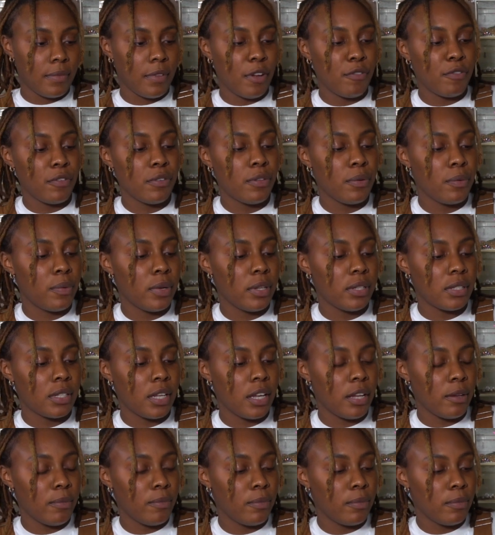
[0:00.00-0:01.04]
for the wood
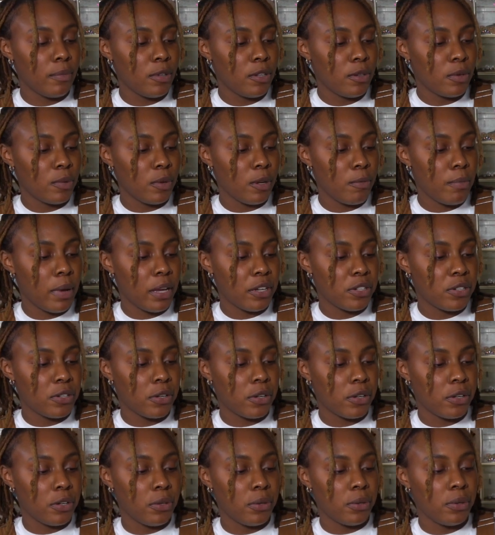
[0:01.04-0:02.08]
stain, just wanna make sure
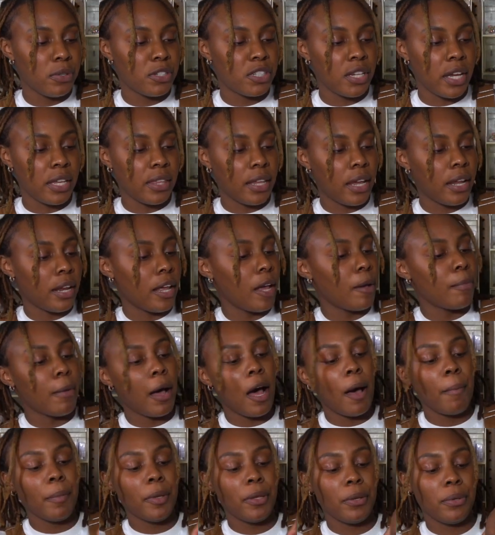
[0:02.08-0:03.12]
you shake that up.
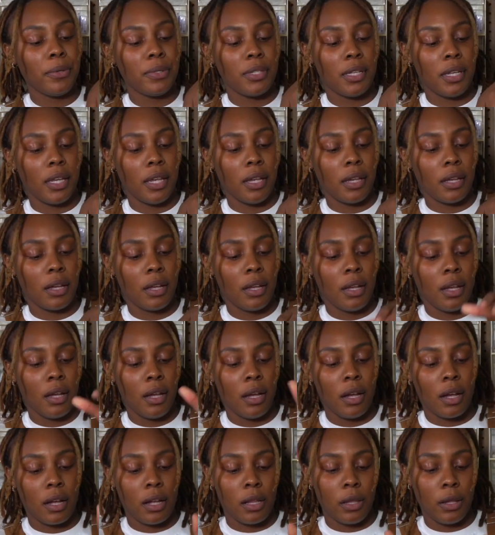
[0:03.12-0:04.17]
I'm using
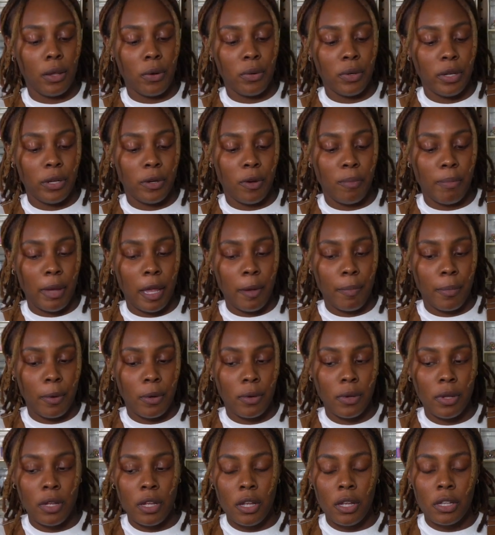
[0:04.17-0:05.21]
a colonial
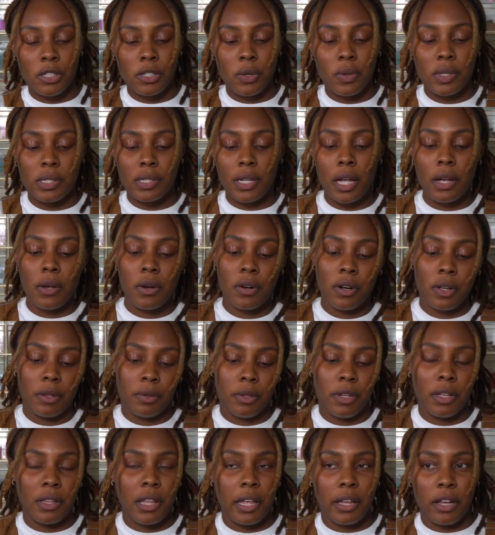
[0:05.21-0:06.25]
maple, so it's not gonna
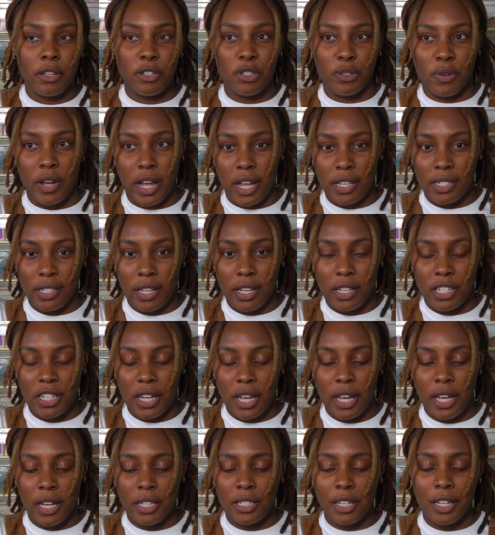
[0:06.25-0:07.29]
look like a drastic
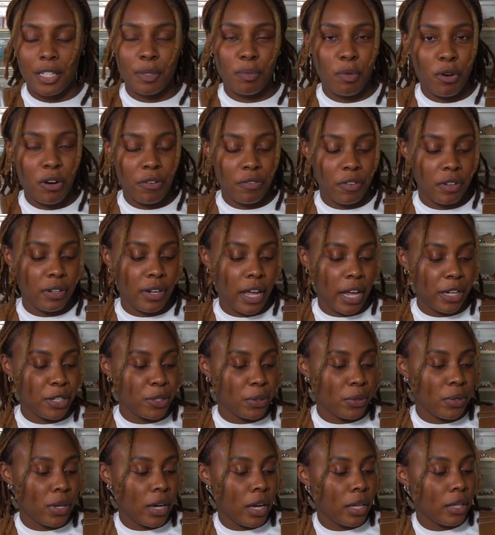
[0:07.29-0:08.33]
change. It's more of a
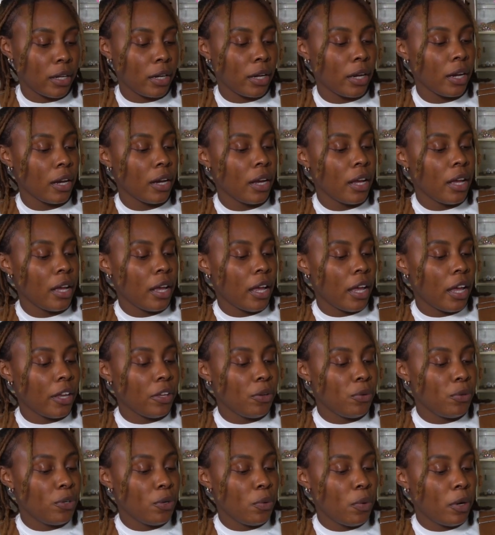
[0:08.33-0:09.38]
natural color, and
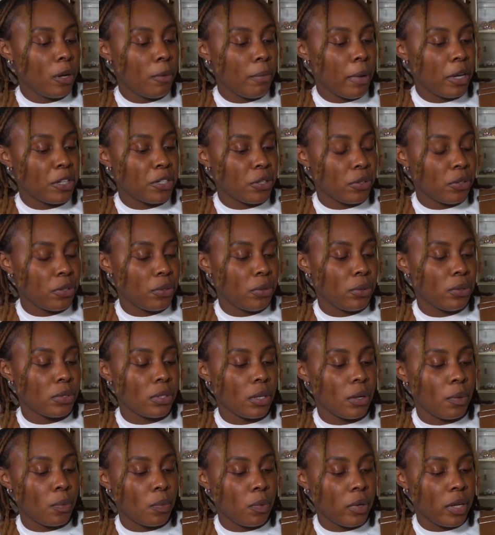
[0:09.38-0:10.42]
you do wanna make sure you use
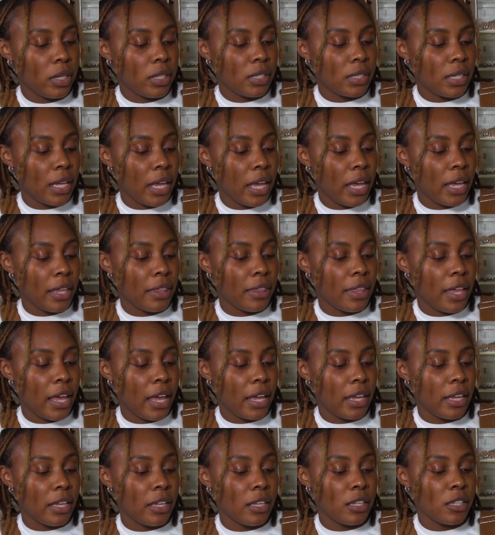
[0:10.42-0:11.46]
a wood stain
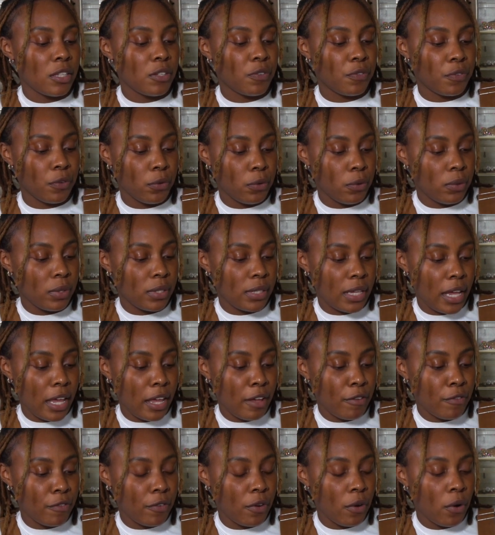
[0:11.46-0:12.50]
that is food
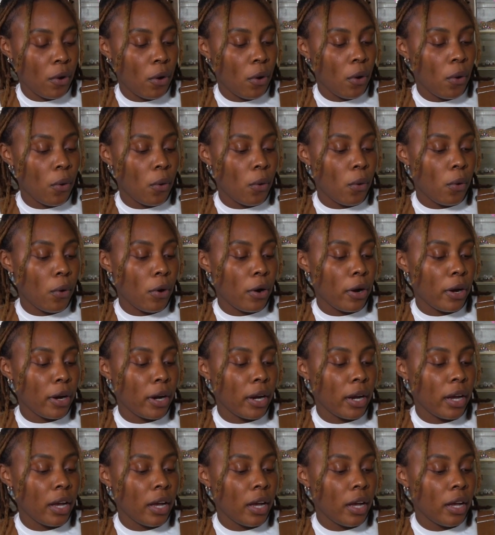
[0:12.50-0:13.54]
safe,
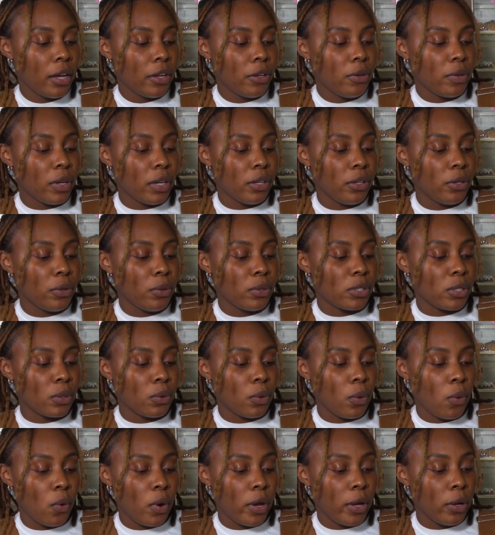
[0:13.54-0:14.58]
or you can use
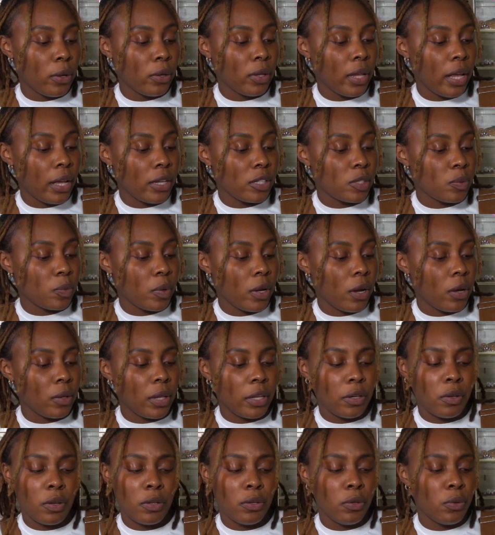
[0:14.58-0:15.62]
an oil as well.
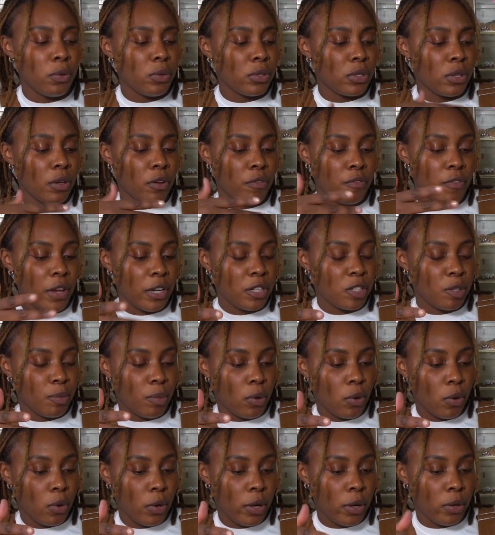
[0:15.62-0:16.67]
Like, you can use a
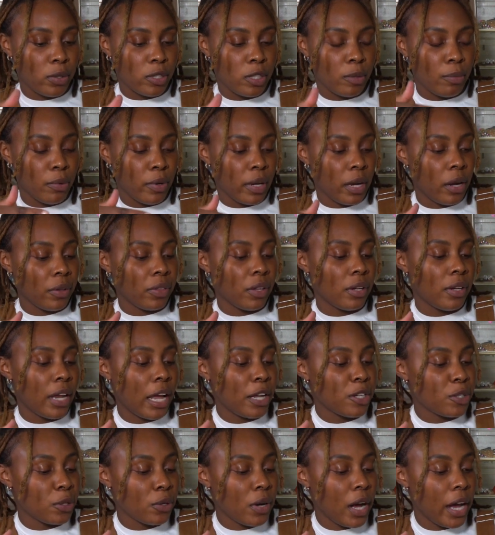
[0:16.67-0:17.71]
vegetable oil to bring out the
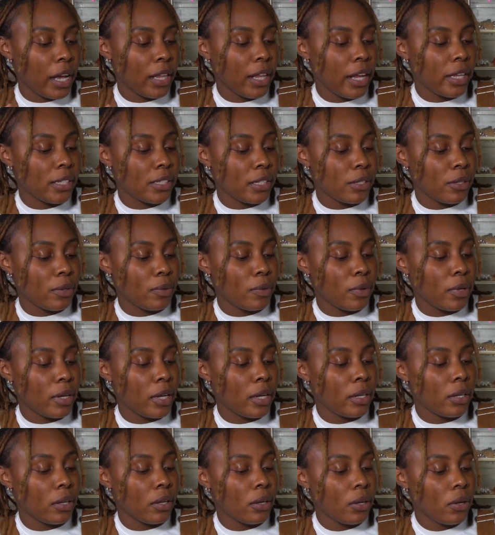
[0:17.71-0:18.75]
natural highlights in the
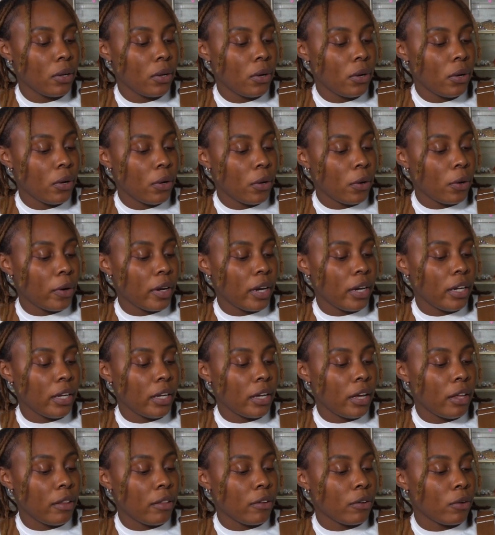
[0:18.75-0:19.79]
wood, or any
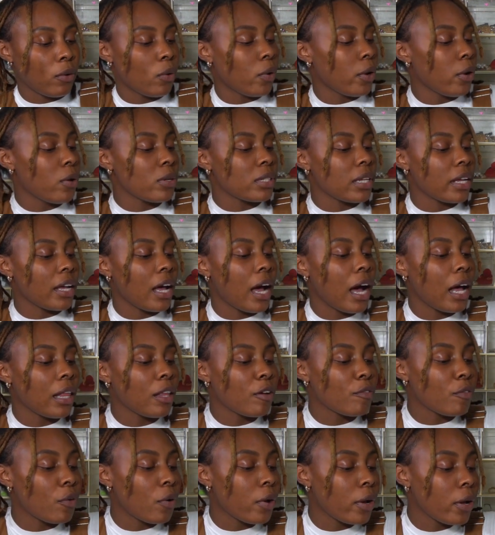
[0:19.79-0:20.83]
other oils like
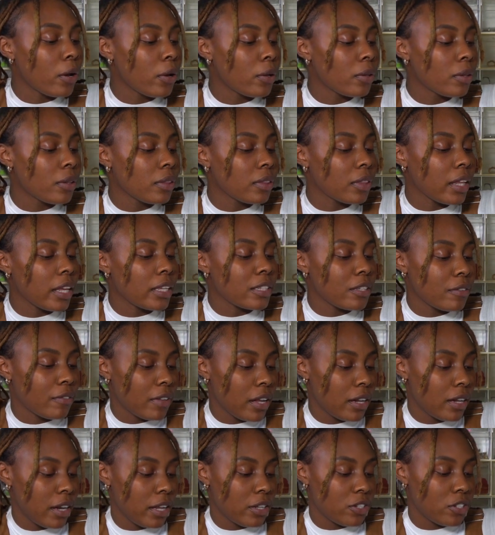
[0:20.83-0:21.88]
olive oil, things of
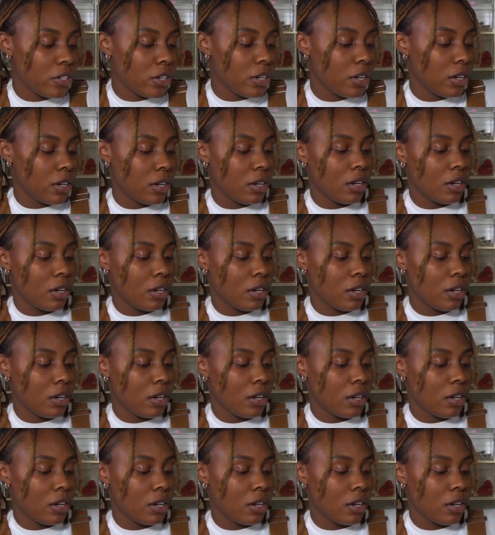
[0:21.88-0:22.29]
that nature.